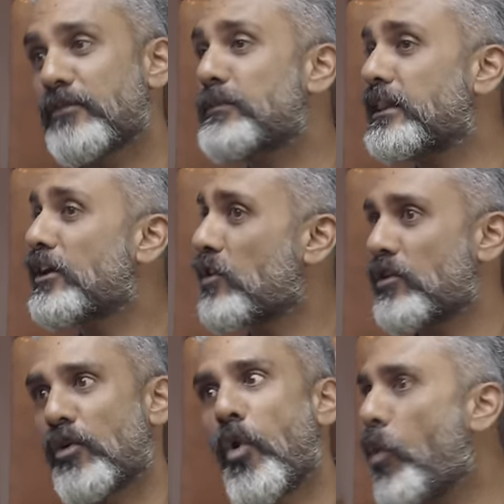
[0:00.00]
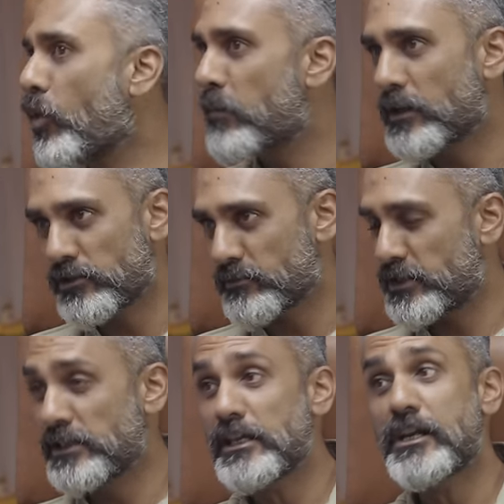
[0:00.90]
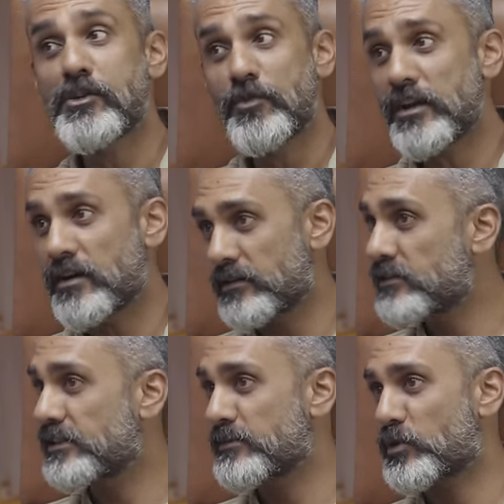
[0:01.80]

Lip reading: I've been there on a whole bunch of machines, including a 100cc